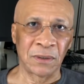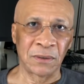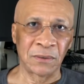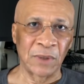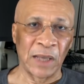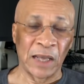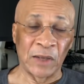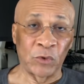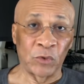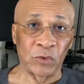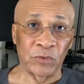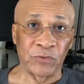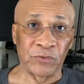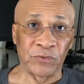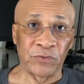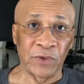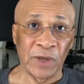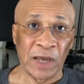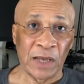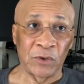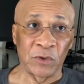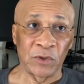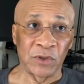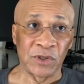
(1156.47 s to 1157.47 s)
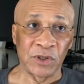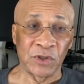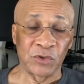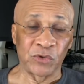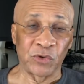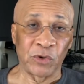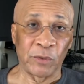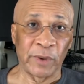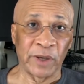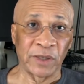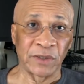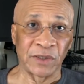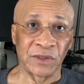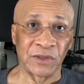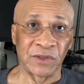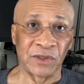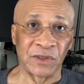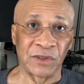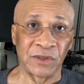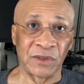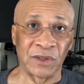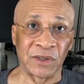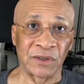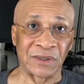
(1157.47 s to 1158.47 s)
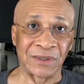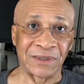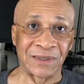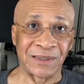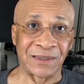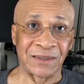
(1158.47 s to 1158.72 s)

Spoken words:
I don't see Trump as a genius in